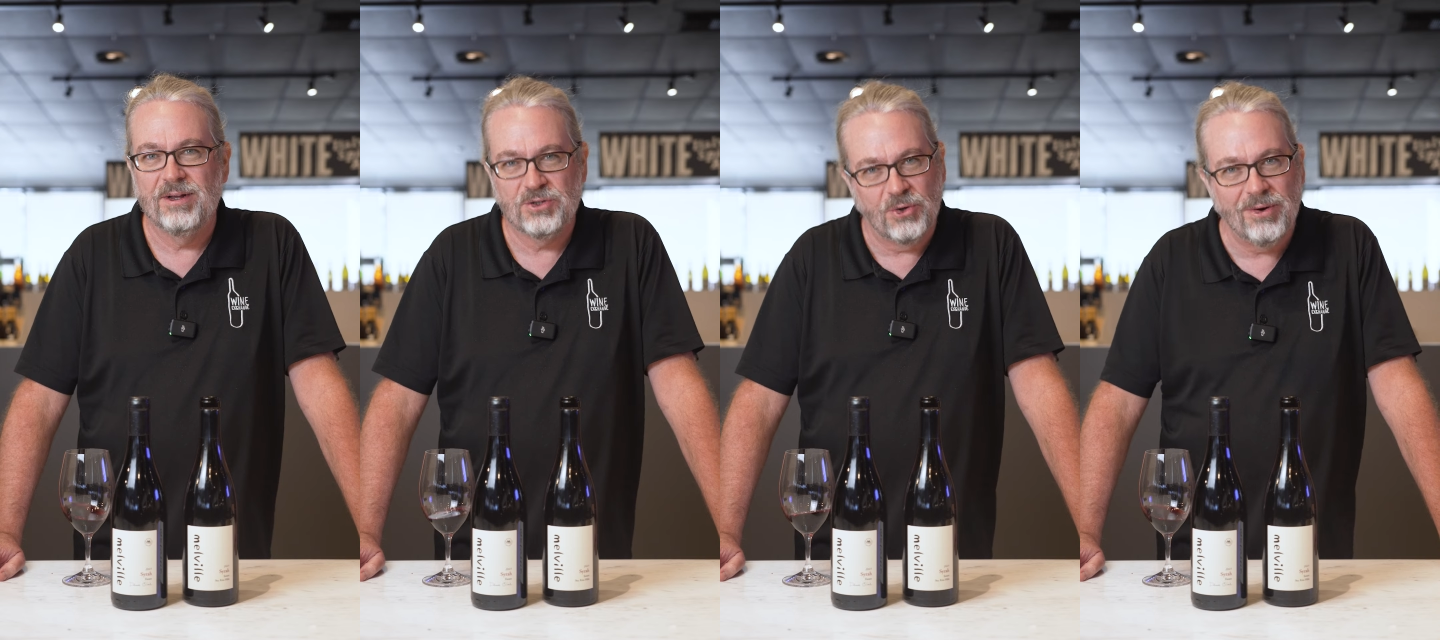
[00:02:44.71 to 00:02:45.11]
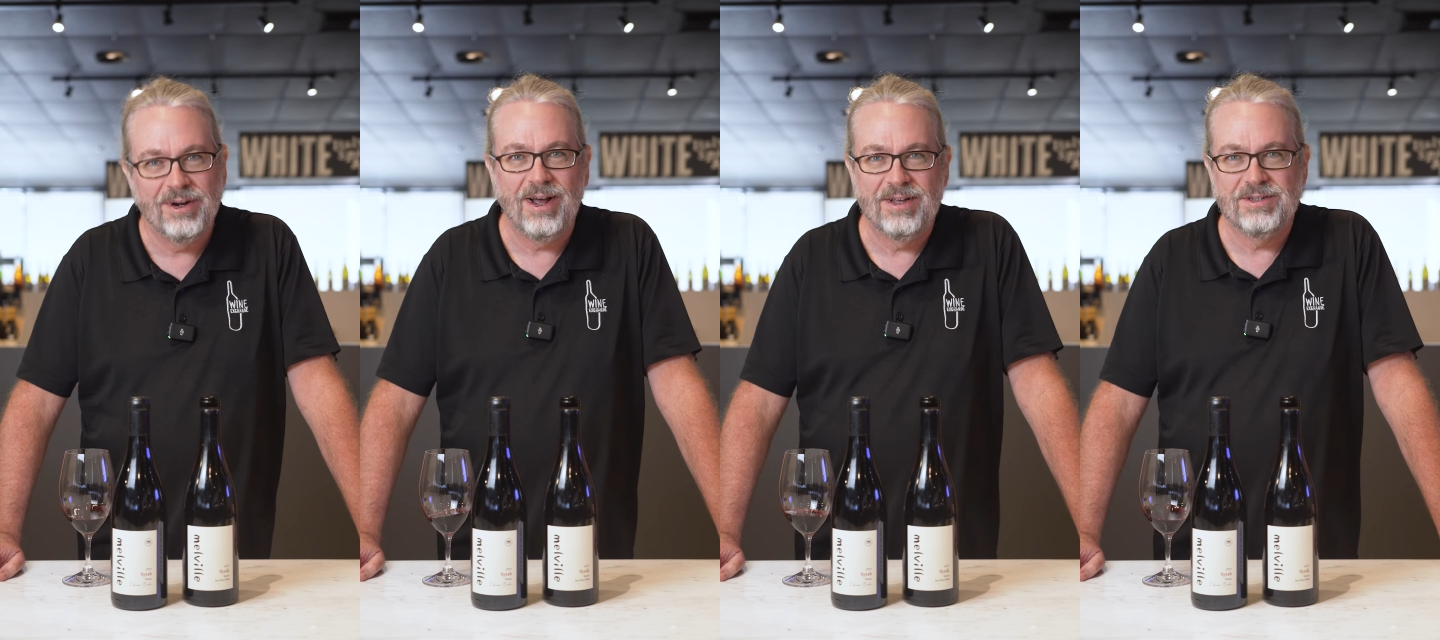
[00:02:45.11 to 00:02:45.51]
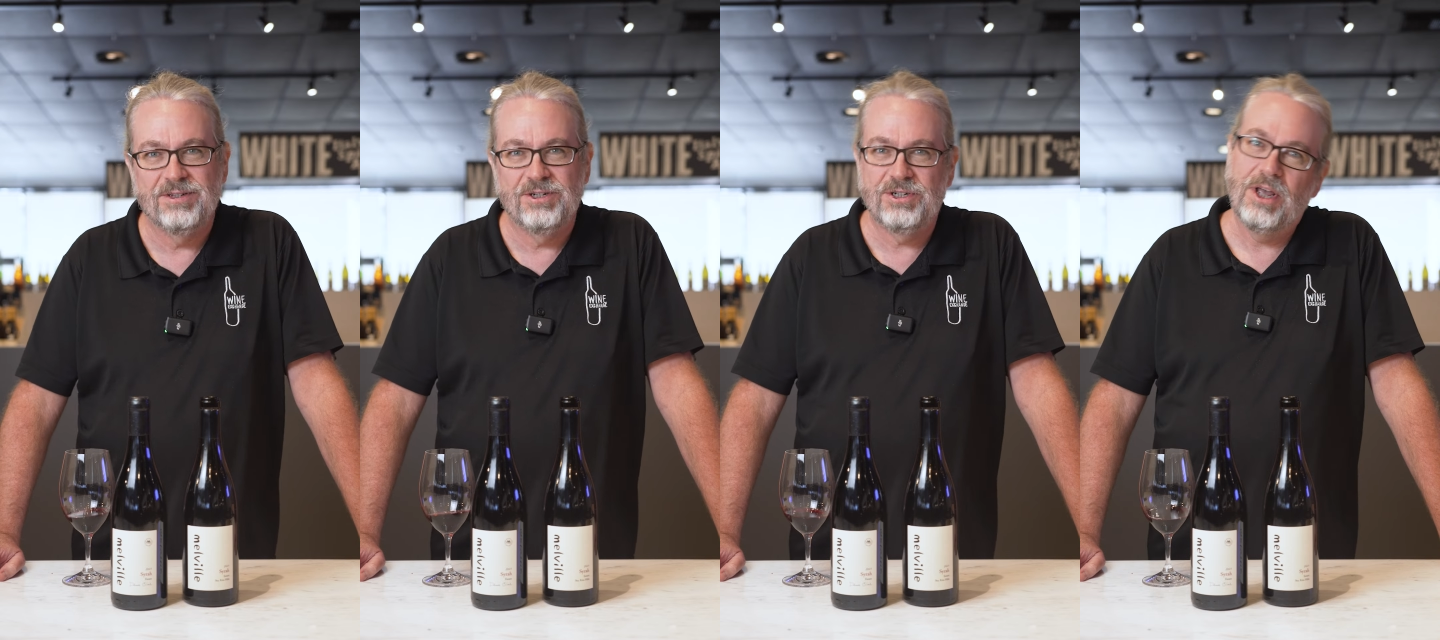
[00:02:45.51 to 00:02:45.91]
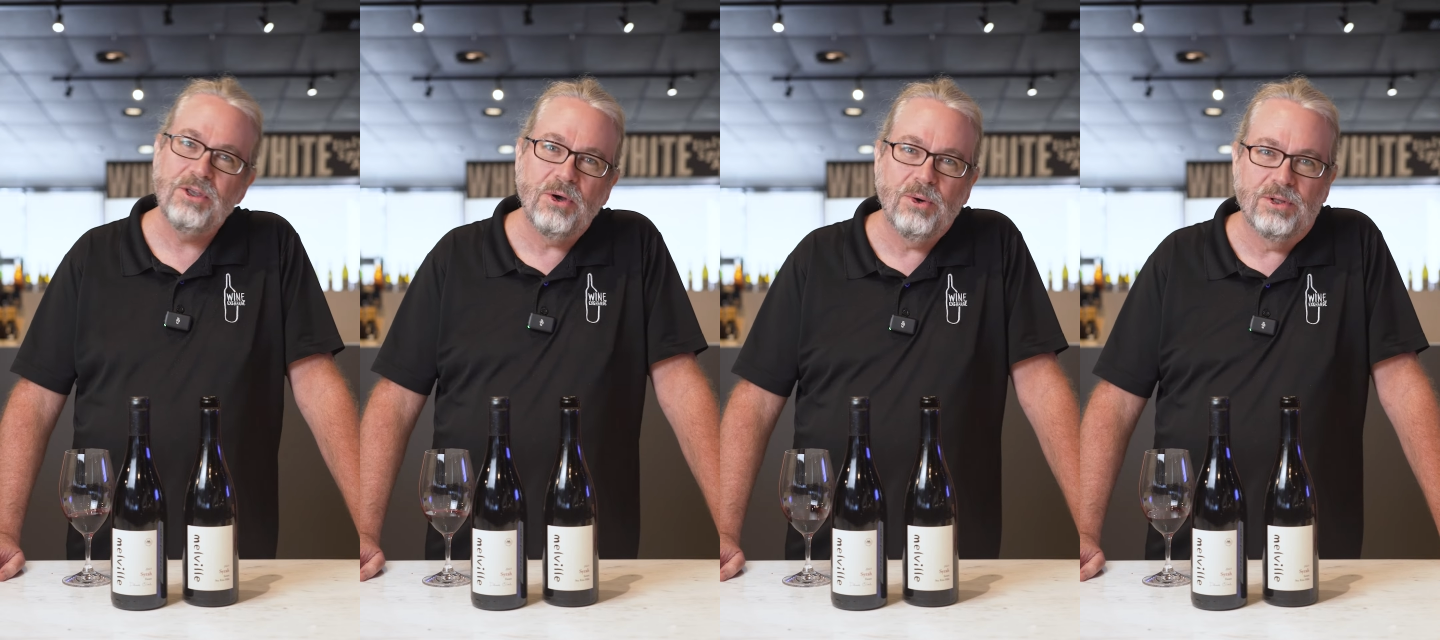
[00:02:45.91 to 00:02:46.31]
It's Cordas, it's
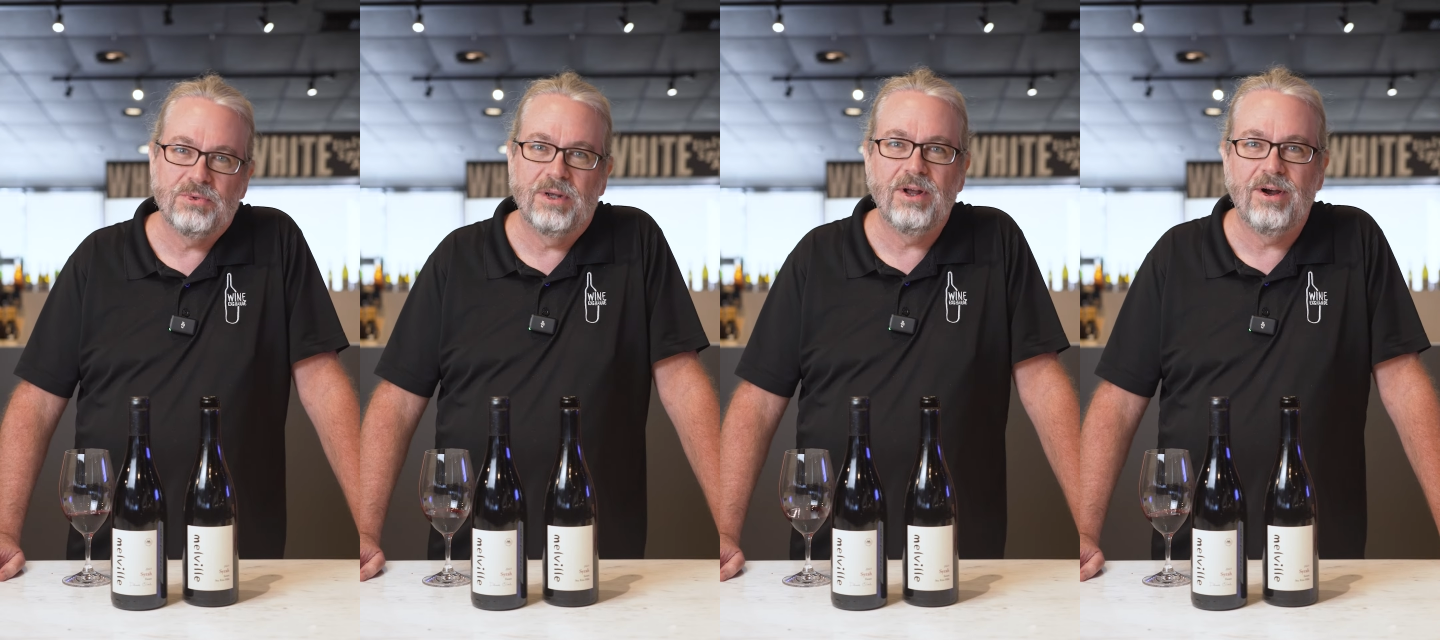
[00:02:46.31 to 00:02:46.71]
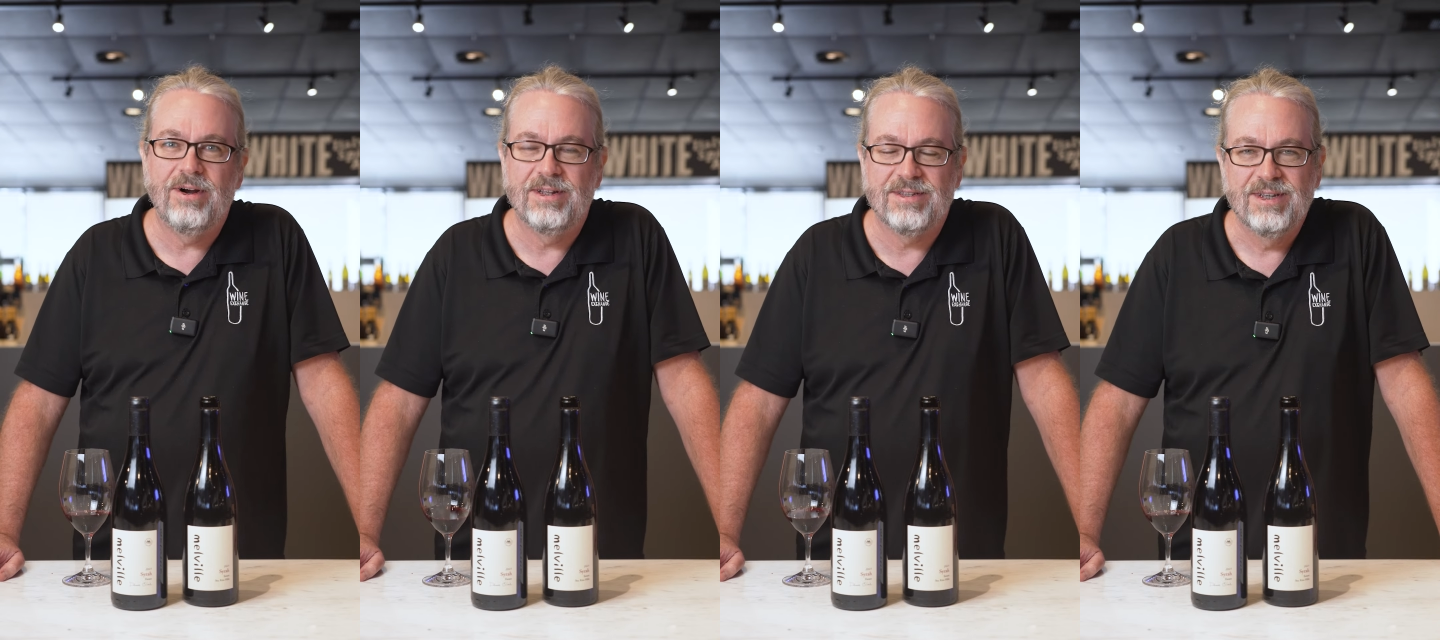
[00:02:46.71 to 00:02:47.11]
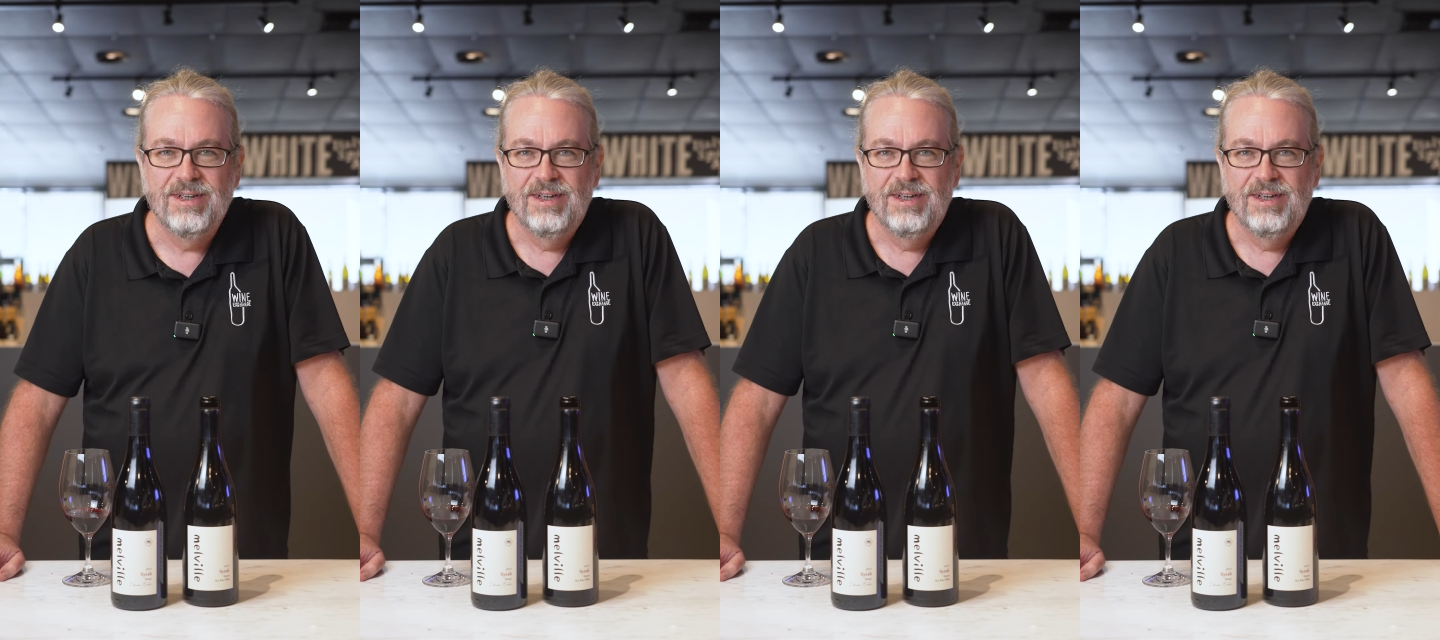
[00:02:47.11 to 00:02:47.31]
Chaillot, it's Reynard, it's